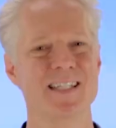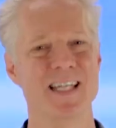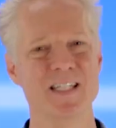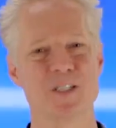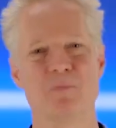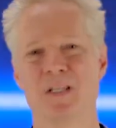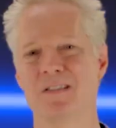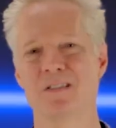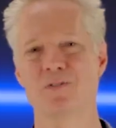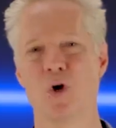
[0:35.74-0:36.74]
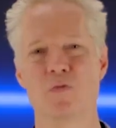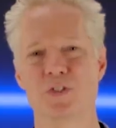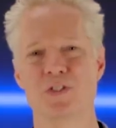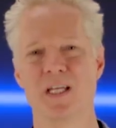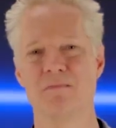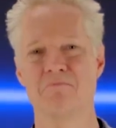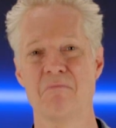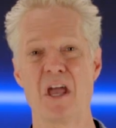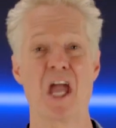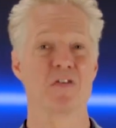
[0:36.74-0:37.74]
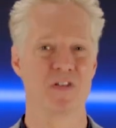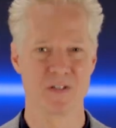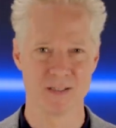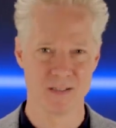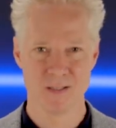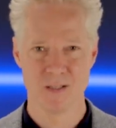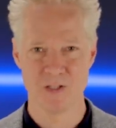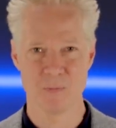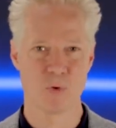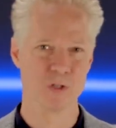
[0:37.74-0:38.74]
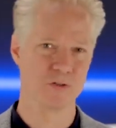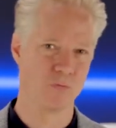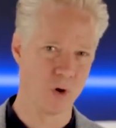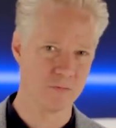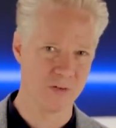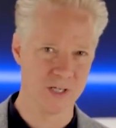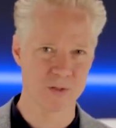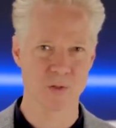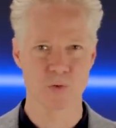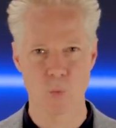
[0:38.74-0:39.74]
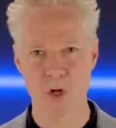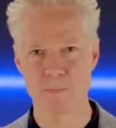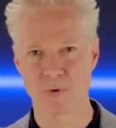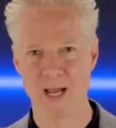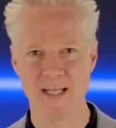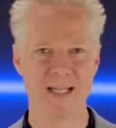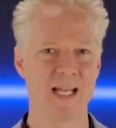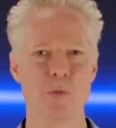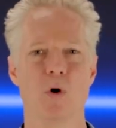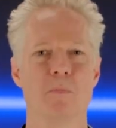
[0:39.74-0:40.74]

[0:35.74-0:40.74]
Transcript: in this business to overstate everything, the importance of one vehicle to one brand at any one